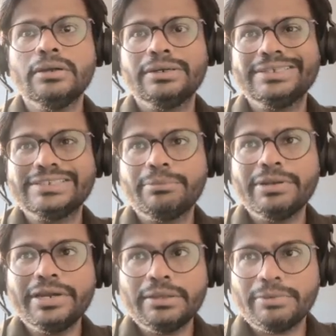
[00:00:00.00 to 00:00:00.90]

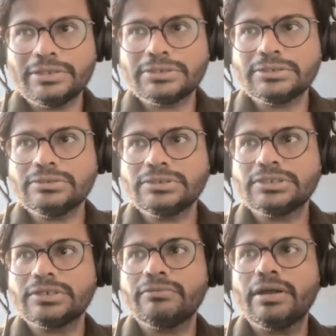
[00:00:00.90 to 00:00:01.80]
disability pension,
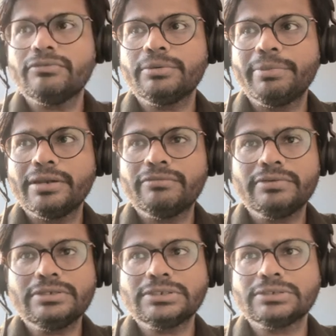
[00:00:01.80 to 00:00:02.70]
survivor
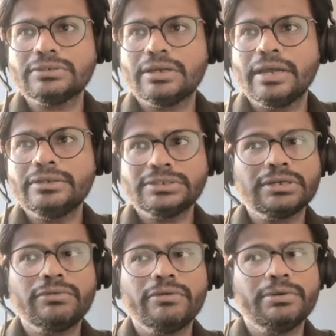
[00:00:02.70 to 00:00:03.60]
benefits, and
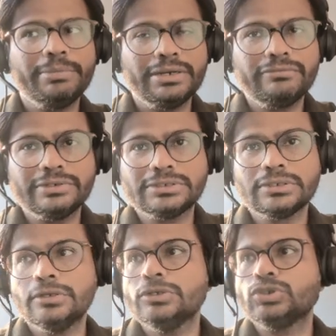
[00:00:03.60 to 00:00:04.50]
survivor benefits.
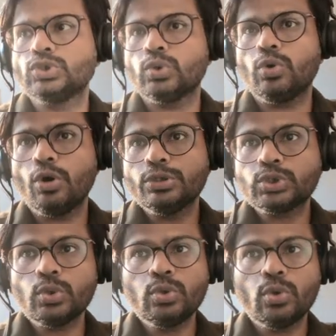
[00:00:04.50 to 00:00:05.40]
So
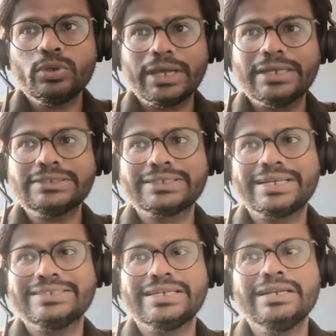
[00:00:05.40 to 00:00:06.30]
also known as
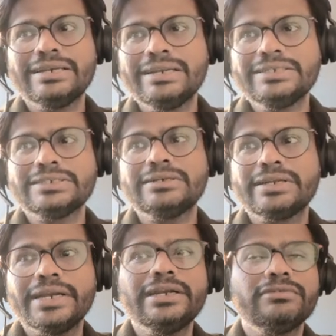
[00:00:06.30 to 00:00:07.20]
gesetzliche
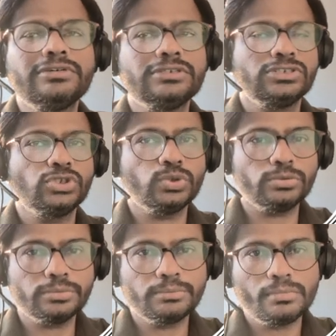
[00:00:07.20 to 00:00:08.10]

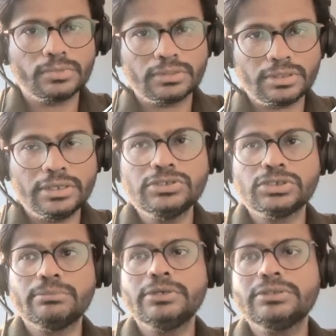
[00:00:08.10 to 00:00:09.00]
Renteversicherung. In
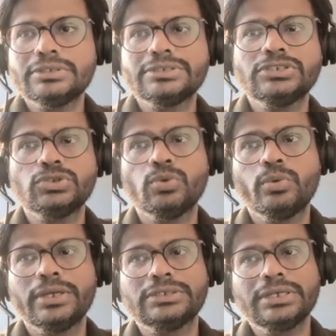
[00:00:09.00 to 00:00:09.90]
German, this is
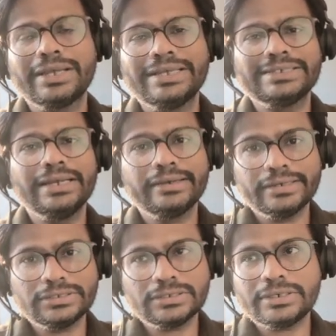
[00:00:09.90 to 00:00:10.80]
known as a
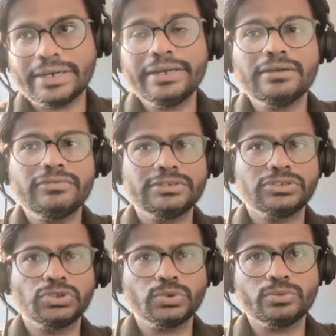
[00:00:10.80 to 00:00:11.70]
gesetzliche
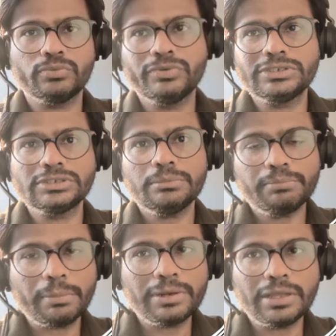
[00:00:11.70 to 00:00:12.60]
Renteversicherung, which is a
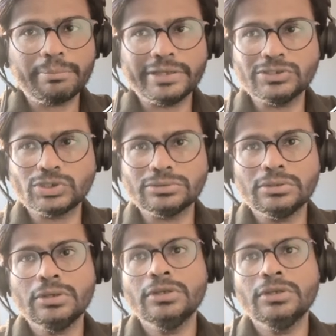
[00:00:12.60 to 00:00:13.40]
public pension.